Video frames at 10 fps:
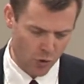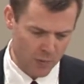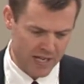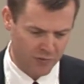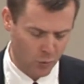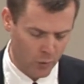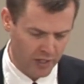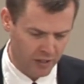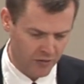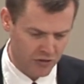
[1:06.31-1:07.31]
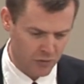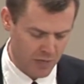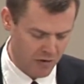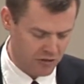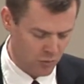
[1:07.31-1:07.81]
woman at the well, the
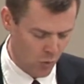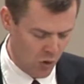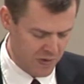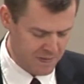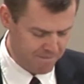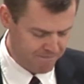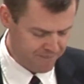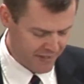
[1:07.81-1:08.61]
Samaritan woman.